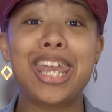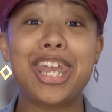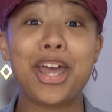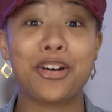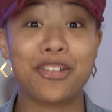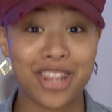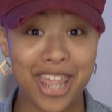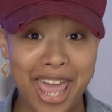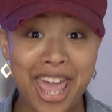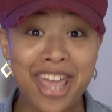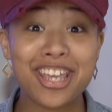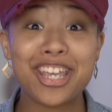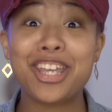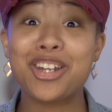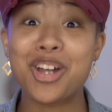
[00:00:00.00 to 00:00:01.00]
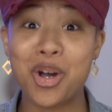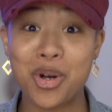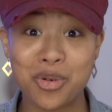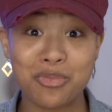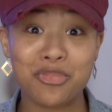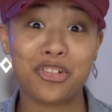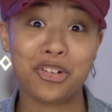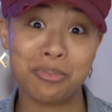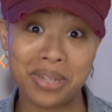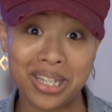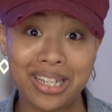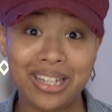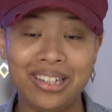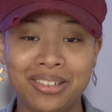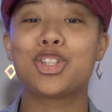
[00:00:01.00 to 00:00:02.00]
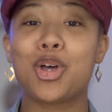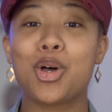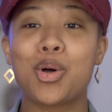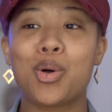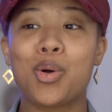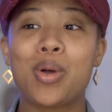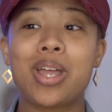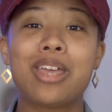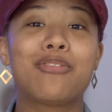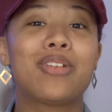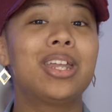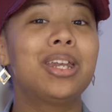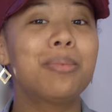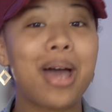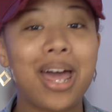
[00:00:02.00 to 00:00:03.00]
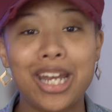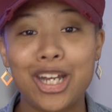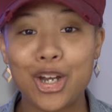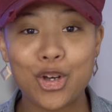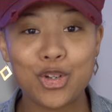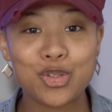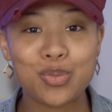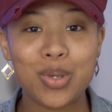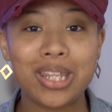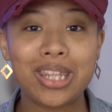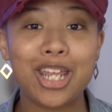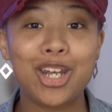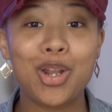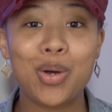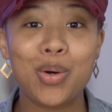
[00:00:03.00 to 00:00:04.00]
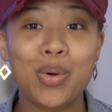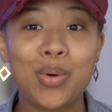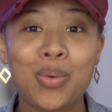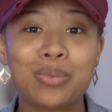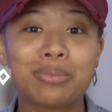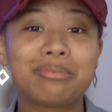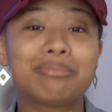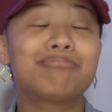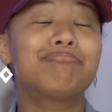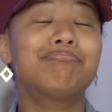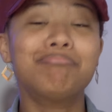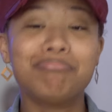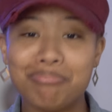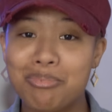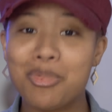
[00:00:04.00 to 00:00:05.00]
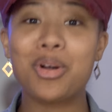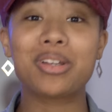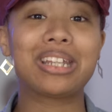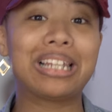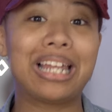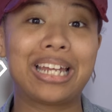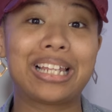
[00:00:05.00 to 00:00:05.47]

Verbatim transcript: Now that hit home for me. So if anybody knows me, they know more than